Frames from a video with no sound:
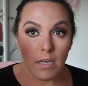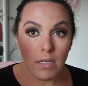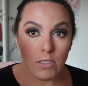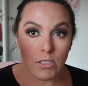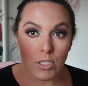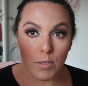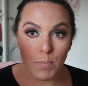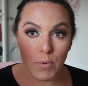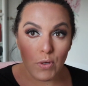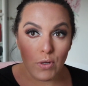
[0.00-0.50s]

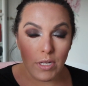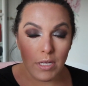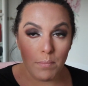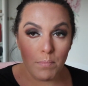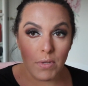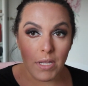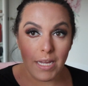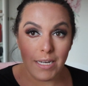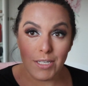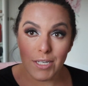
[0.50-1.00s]
it's a beauty
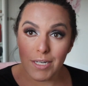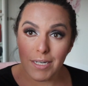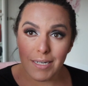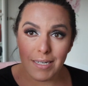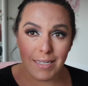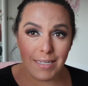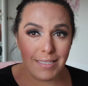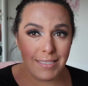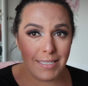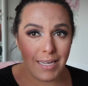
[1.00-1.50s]

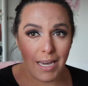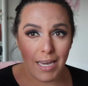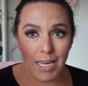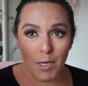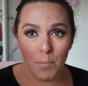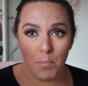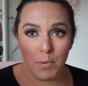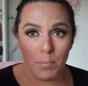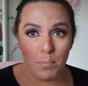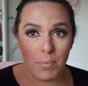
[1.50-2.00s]
blender
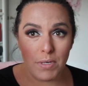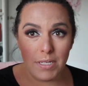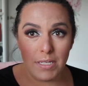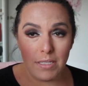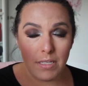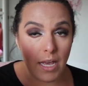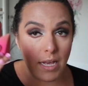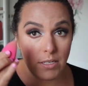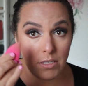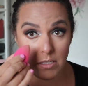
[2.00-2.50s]
type, but
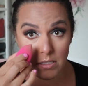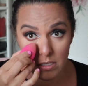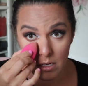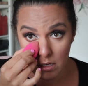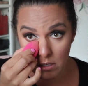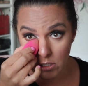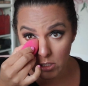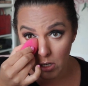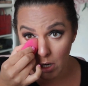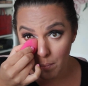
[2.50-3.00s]
it has
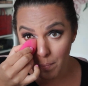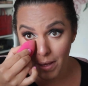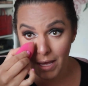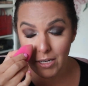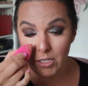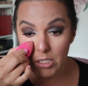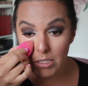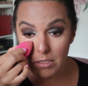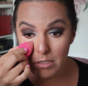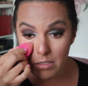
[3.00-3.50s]
sharp
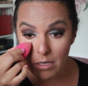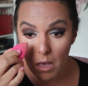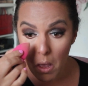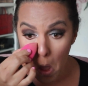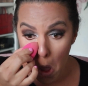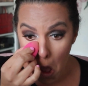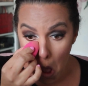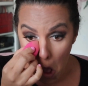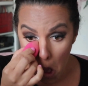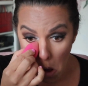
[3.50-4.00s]
edges.
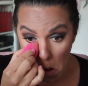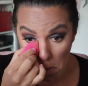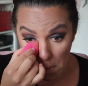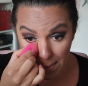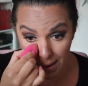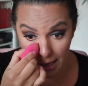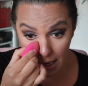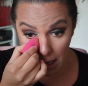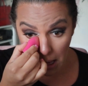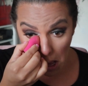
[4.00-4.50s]
Oh
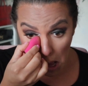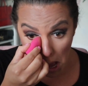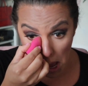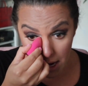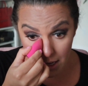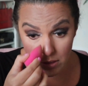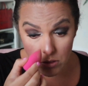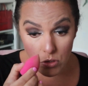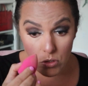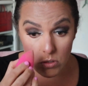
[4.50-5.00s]
my God,
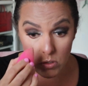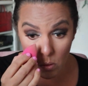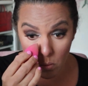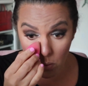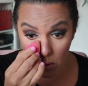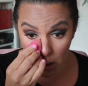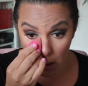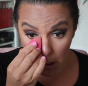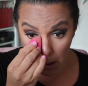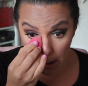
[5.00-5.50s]
it's so
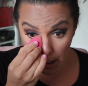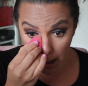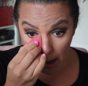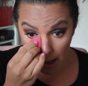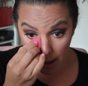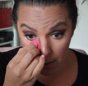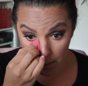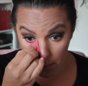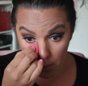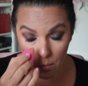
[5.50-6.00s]
good.
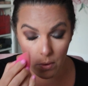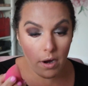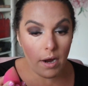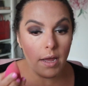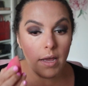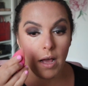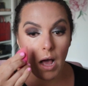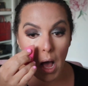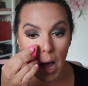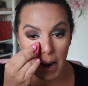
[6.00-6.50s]
I don't know where I
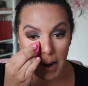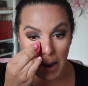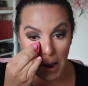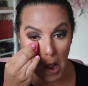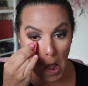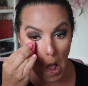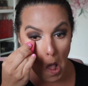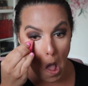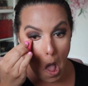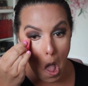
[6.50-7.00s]
got it.